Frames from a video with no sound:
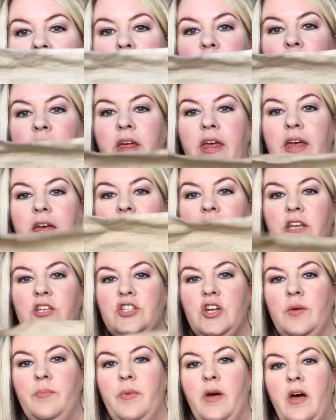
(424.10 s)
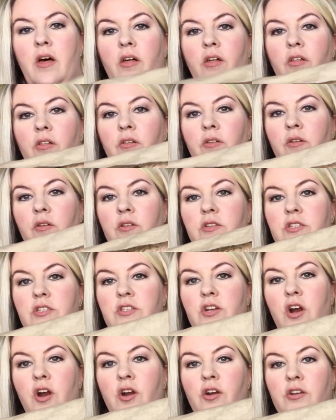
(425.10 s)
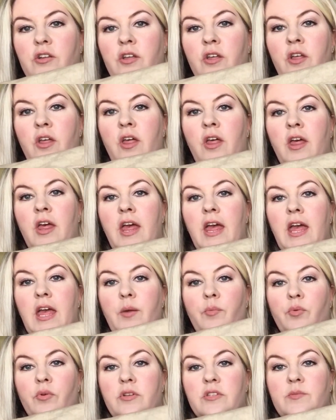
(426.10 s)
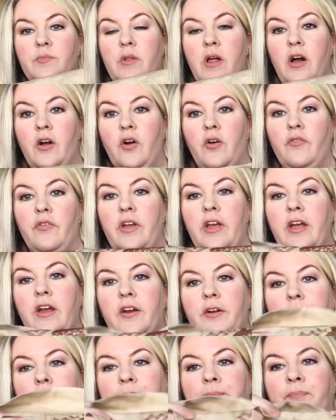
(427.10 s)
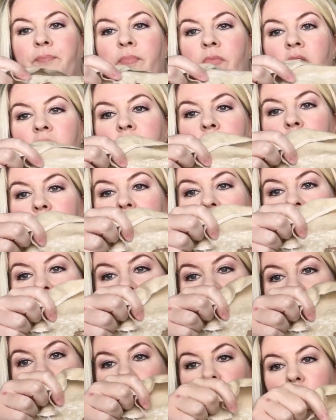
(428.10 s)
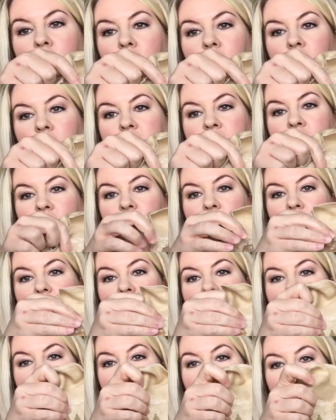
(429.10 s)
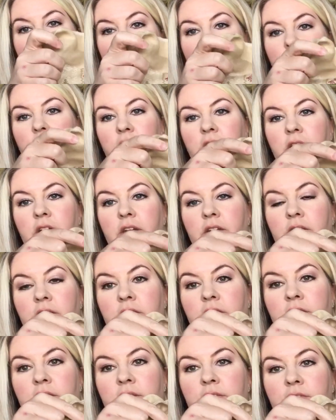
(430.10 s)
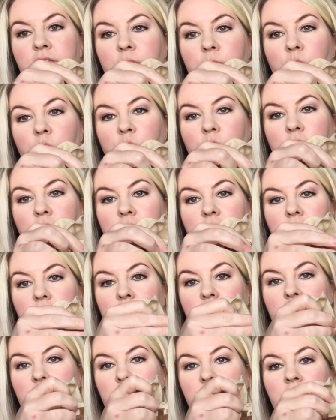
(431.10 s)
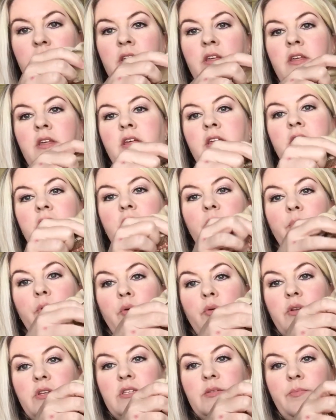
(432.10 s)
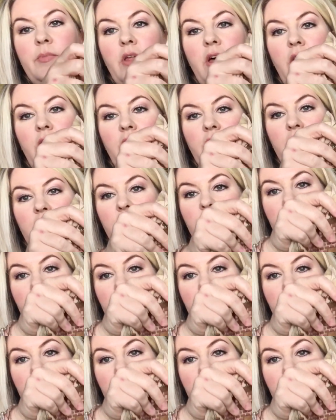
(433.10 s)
playing catch up, I'll start April's block over here. But here's my progress. So there's January, February, the bonus block.